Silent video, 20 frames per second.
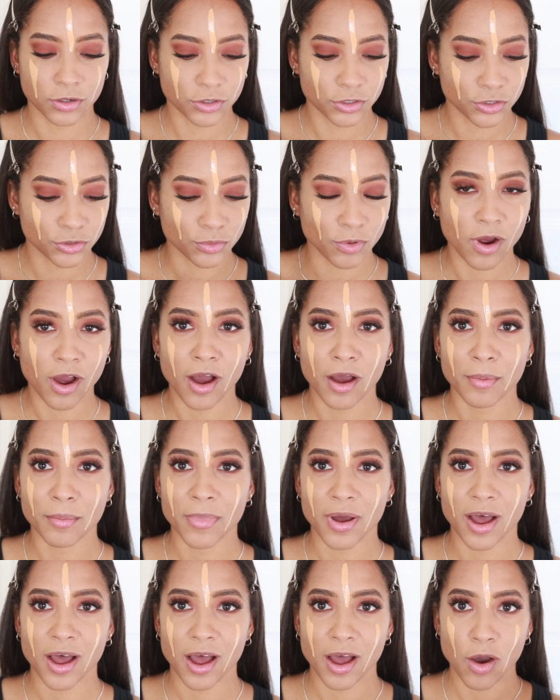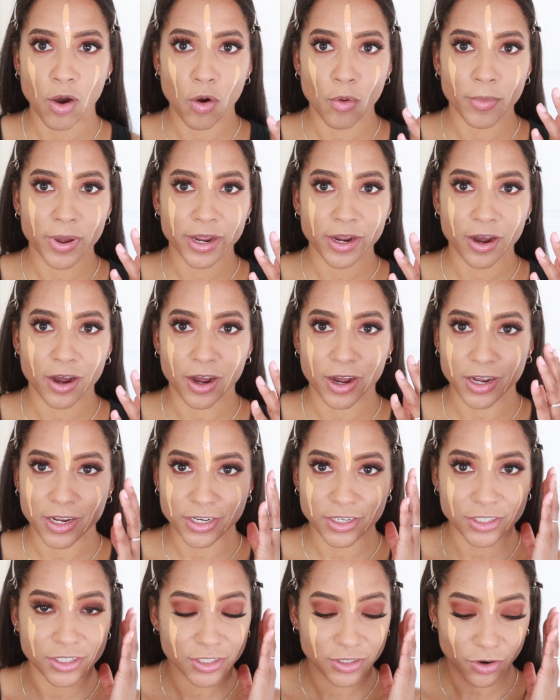Drama, oh my
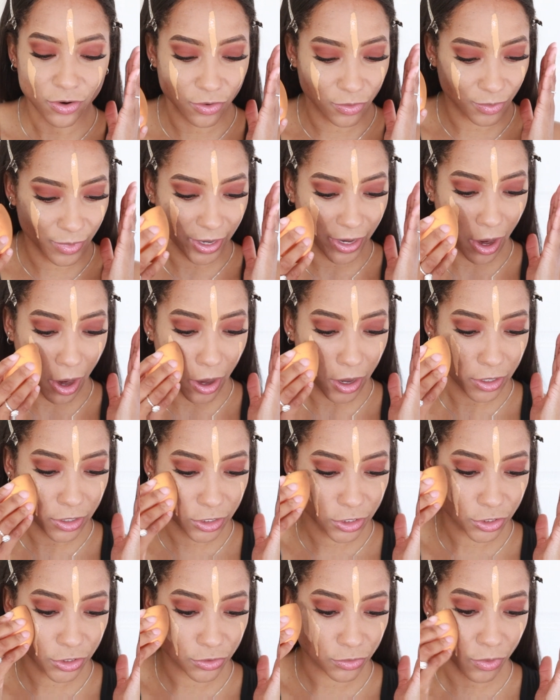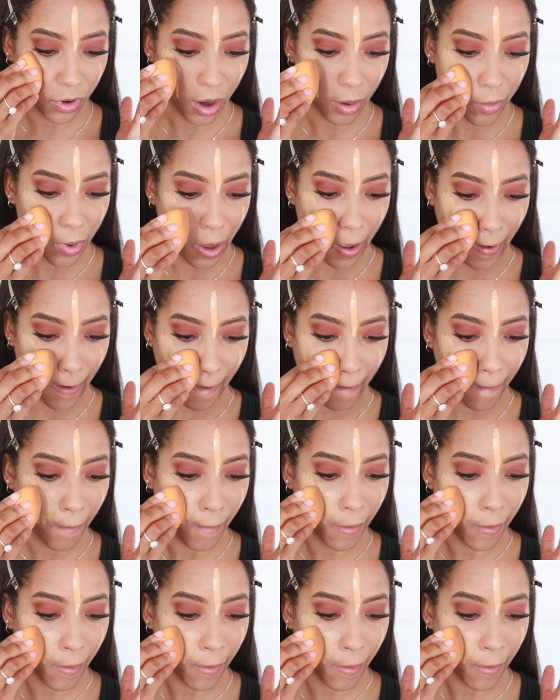gosh, drama.